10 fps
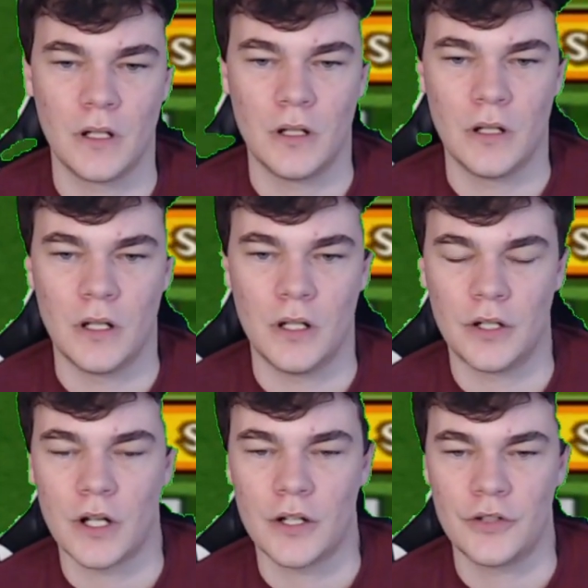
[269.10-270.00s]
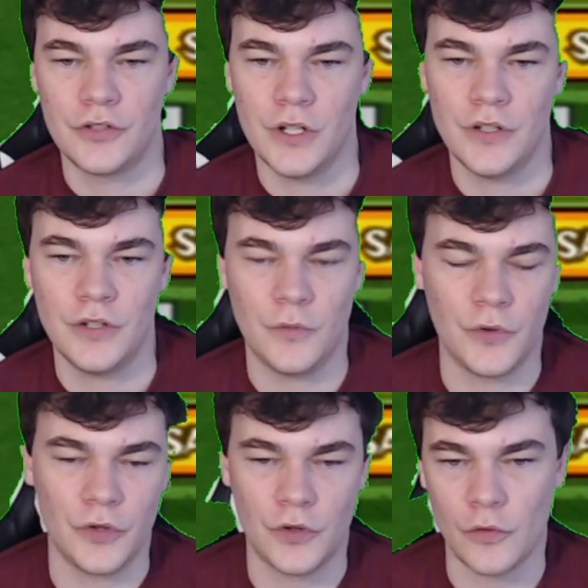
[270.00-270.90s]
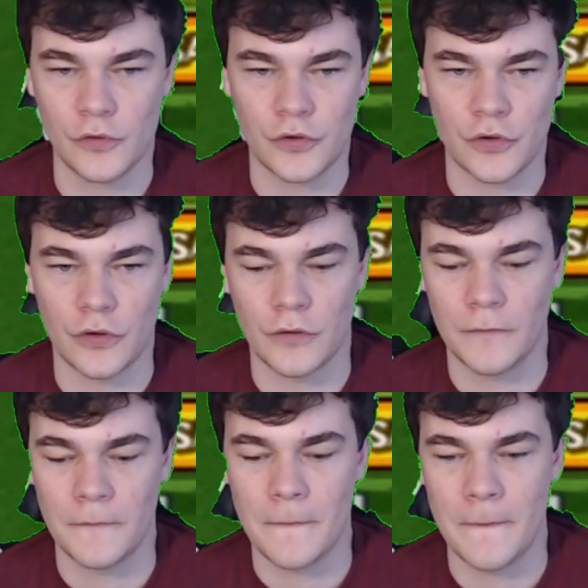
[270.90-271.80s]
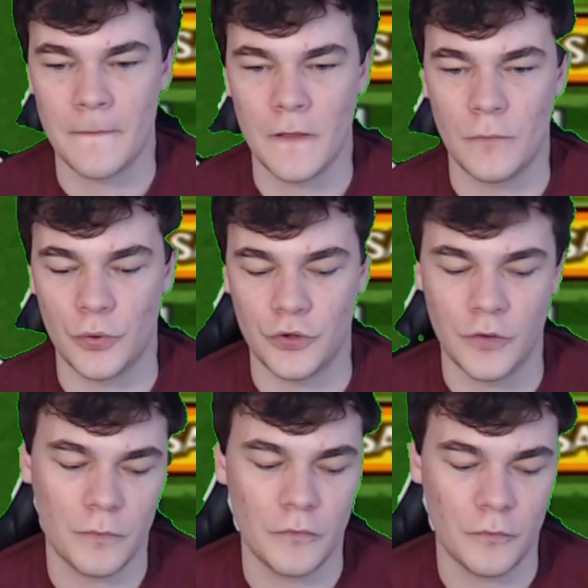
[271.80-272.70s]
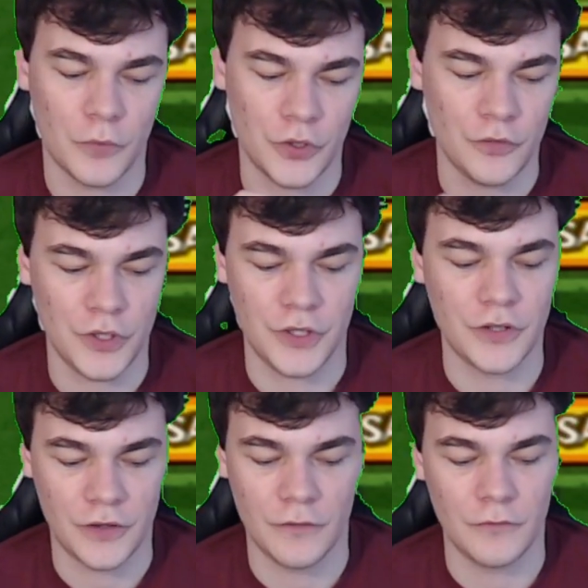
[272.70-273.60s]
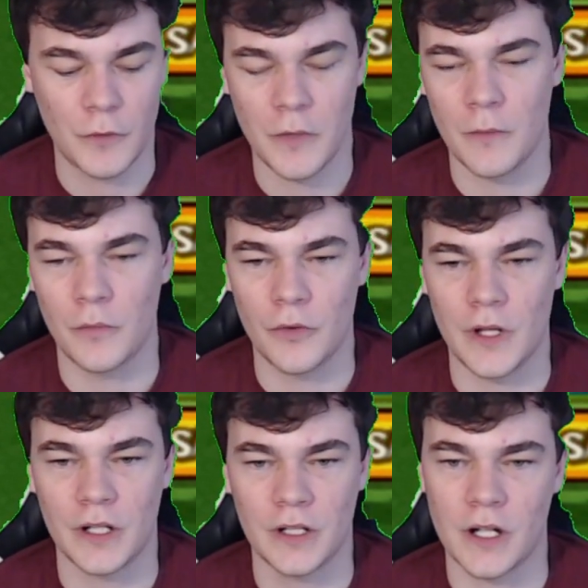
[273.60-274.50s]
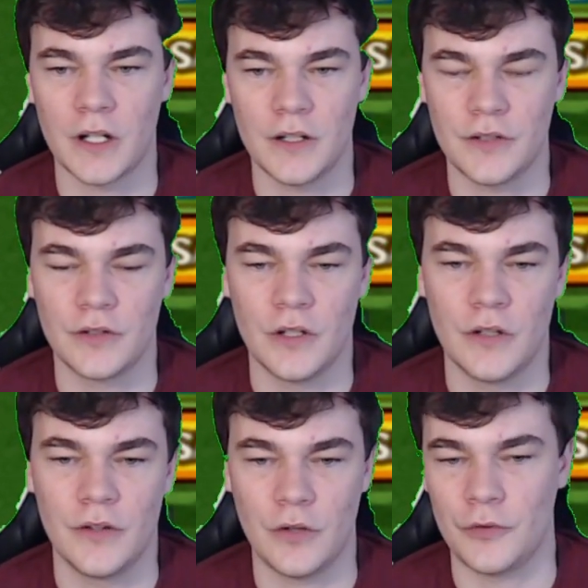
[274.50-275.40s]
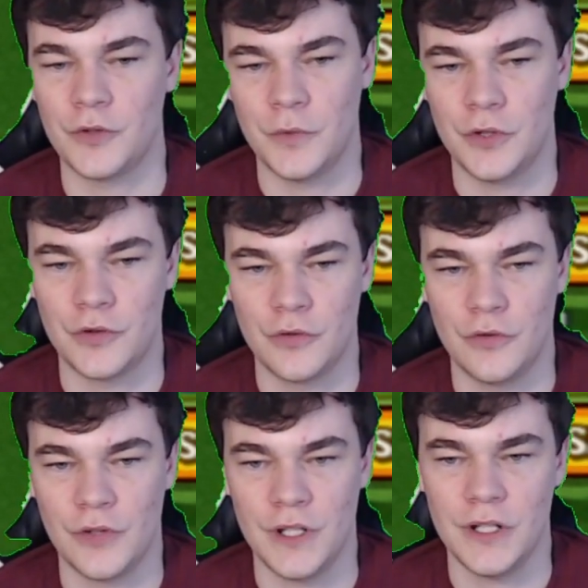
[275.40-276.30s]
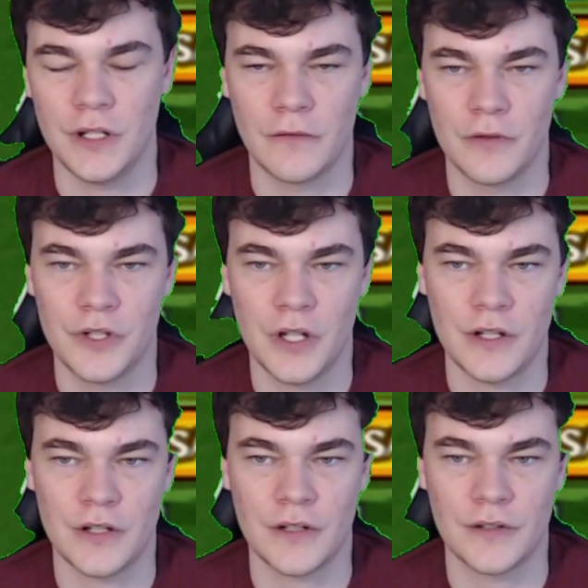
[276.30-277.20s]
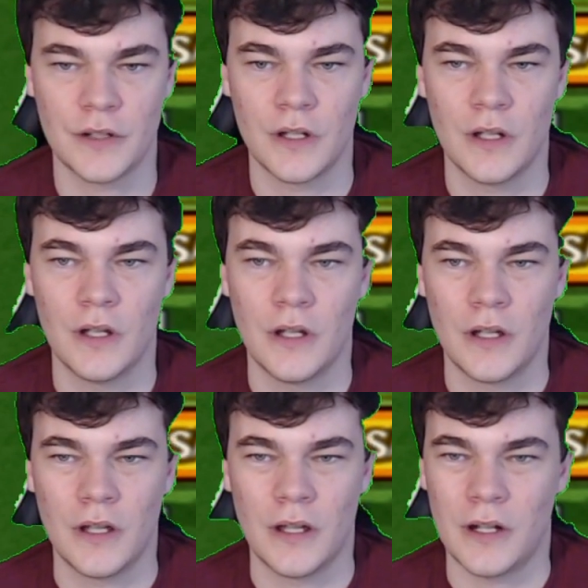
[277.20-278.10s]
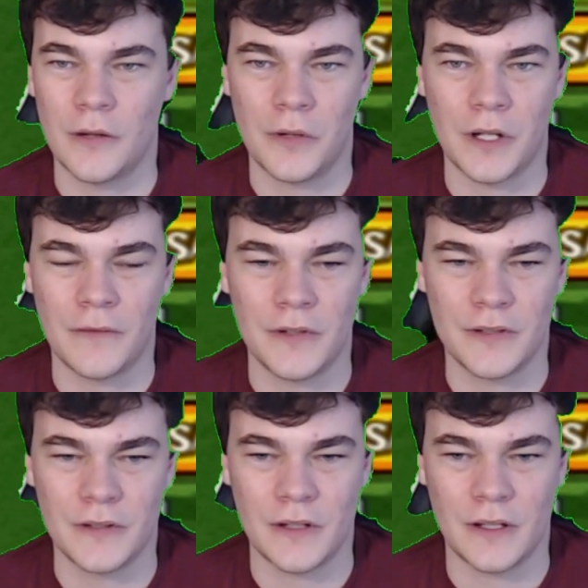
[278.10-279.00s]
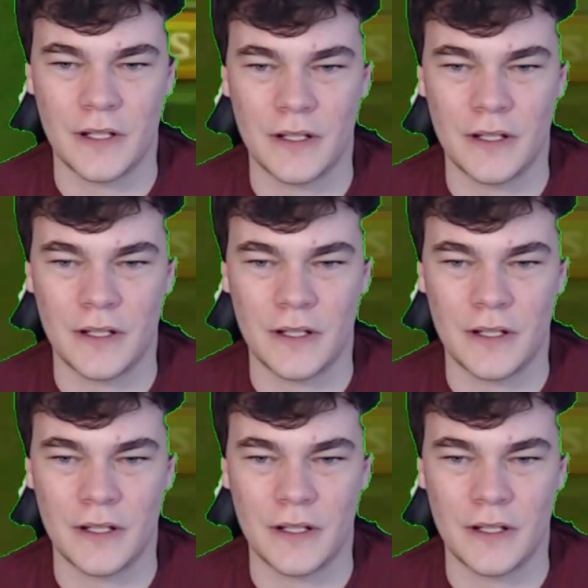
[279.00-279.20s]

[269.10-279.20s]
And God is changing with the culture. But the but you need to remember that God is the ultimate truth and he never changes. And I would have this thought like